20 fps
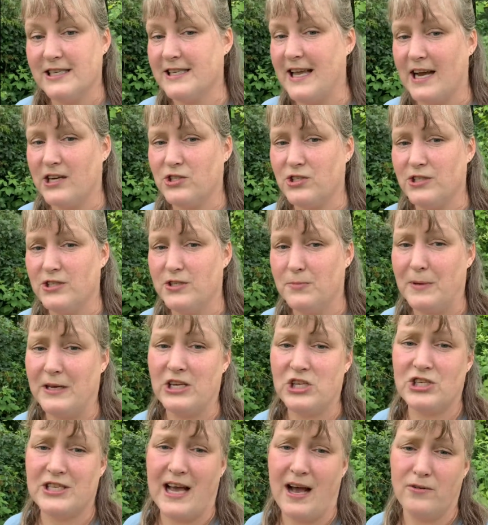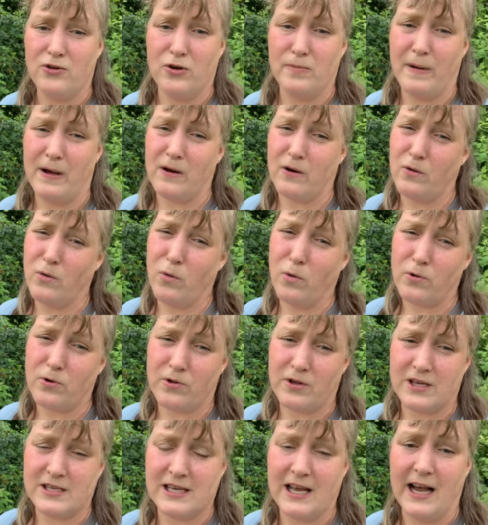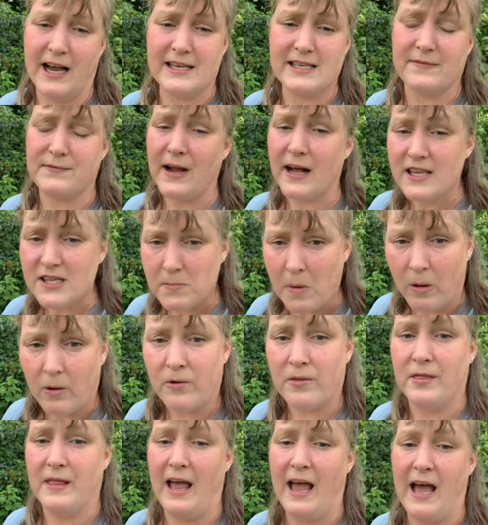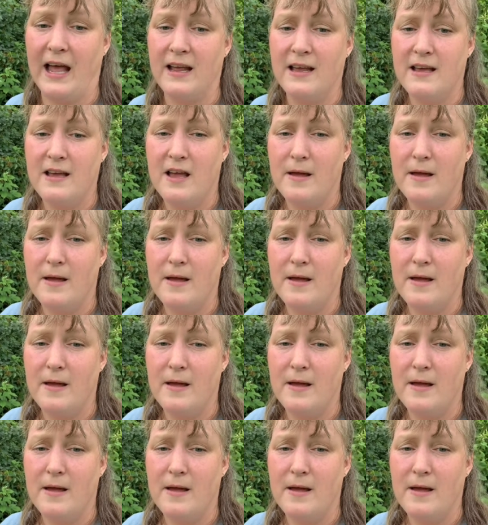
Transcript: has actually diminished down to about a quarter the size, if not smaller than that,